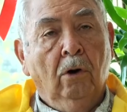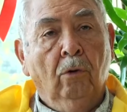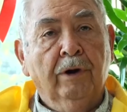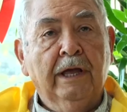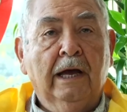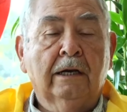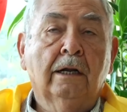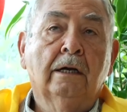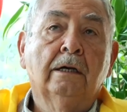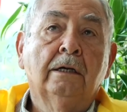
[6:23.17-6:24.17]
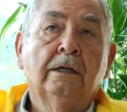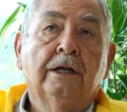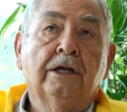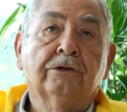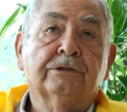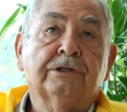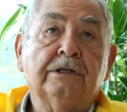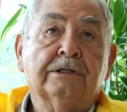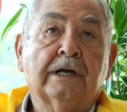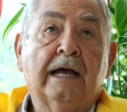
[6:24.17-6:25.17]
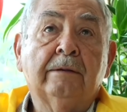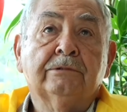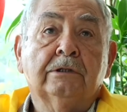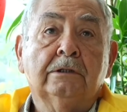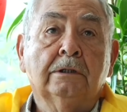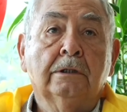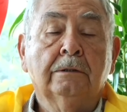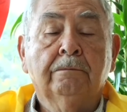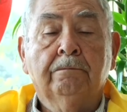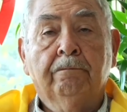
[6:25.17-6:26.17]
Oh, we had interesting times in